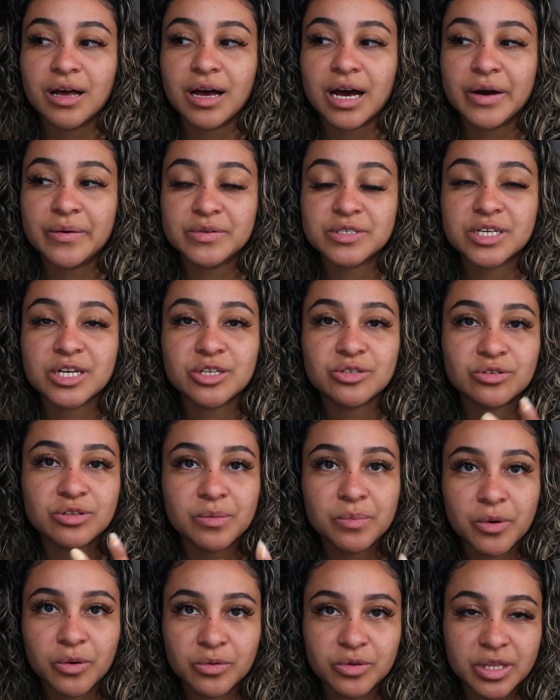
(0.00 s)
I was gonna do the
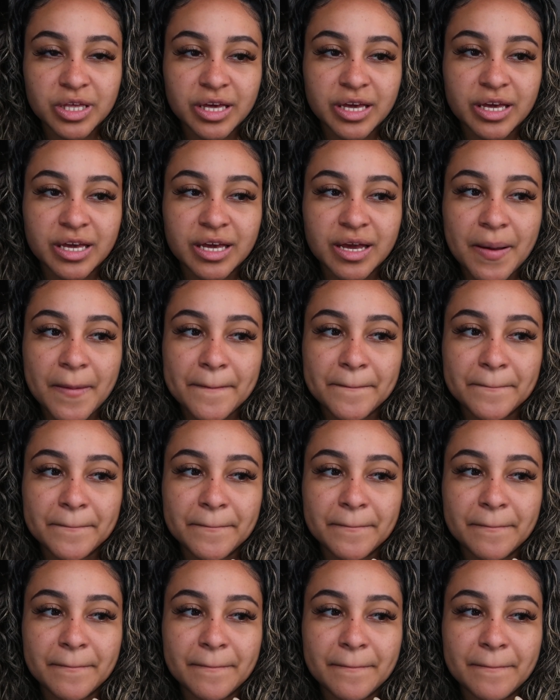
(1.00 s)
molding,
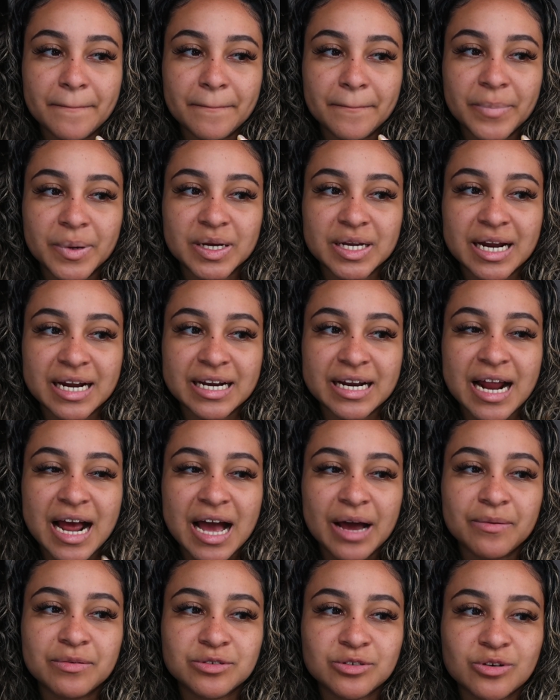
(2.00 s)
but I,
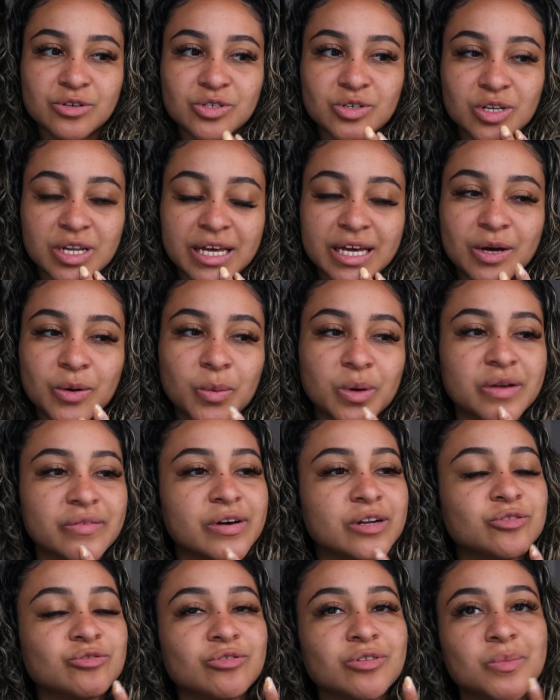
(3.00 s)
I was also like what if
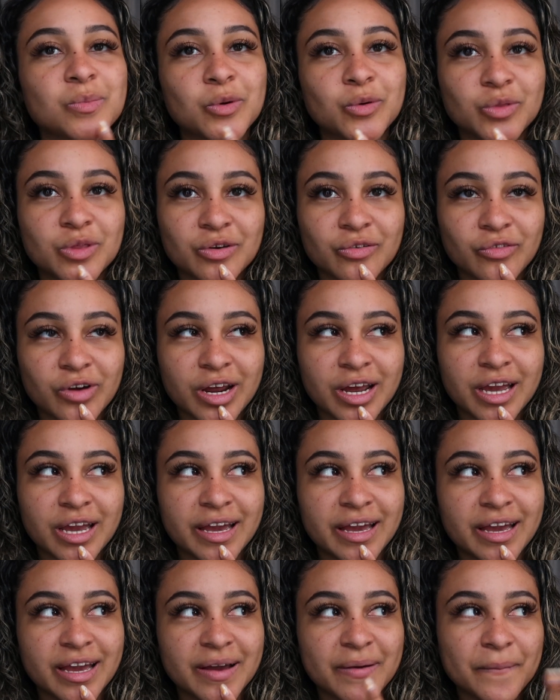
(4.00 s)
I don't do the molding
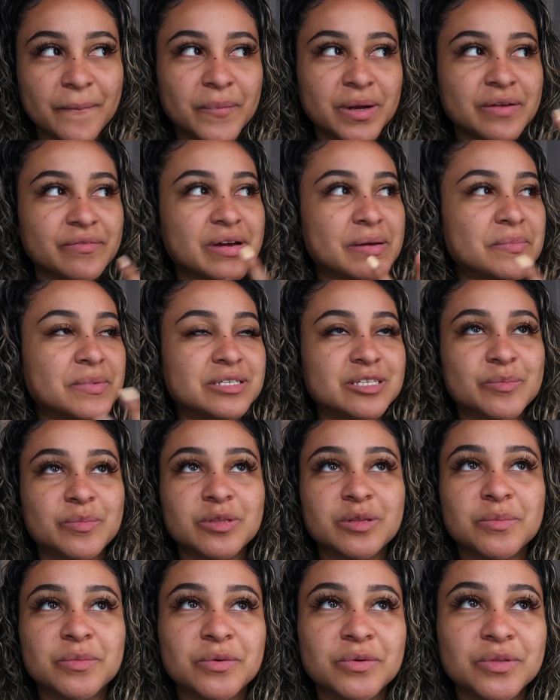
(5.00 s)
right what if I mess up
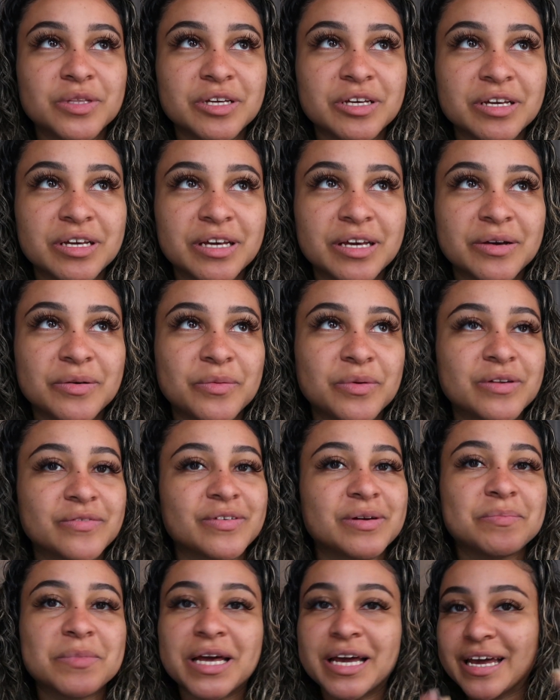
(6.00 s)
in the molding what if
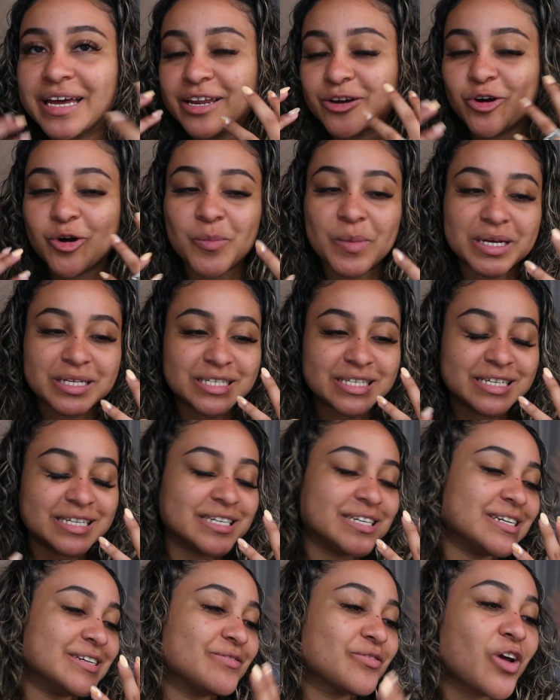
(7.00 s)
I'm not getting all my
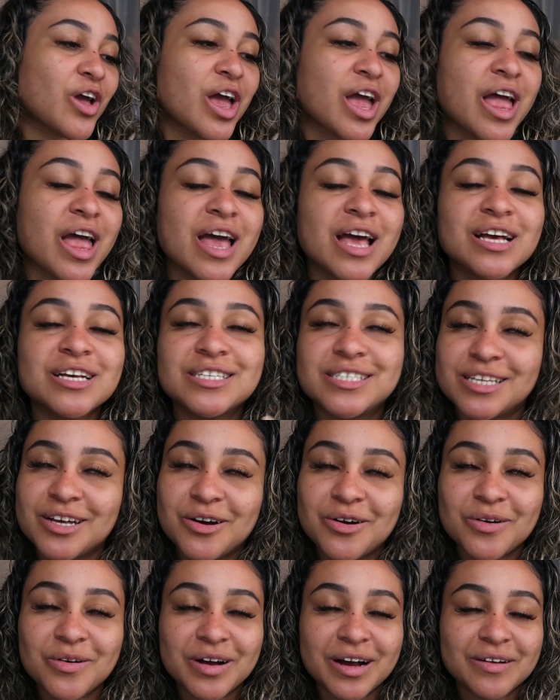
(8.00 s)
teeth
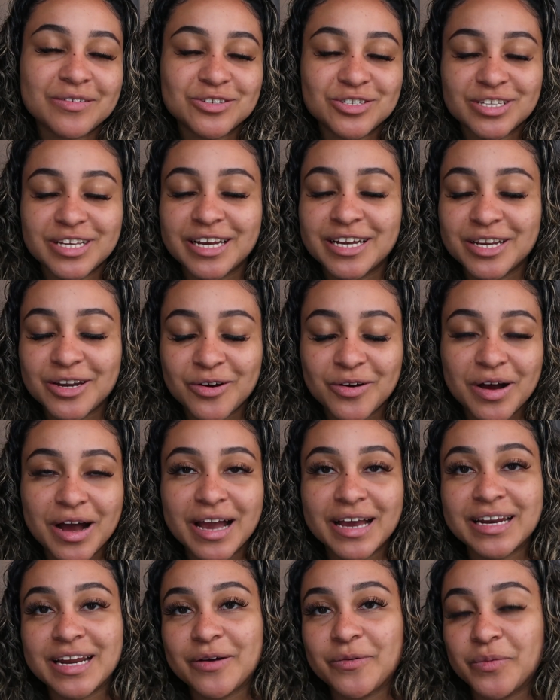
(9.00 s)
so I was just like no
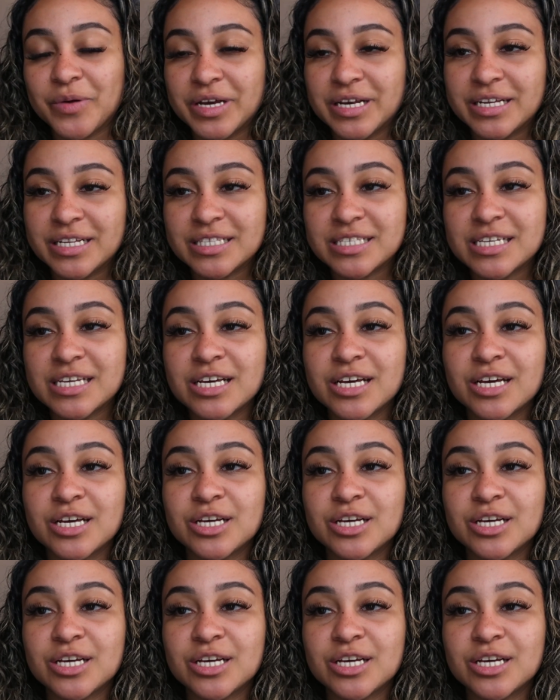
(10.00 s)
and I went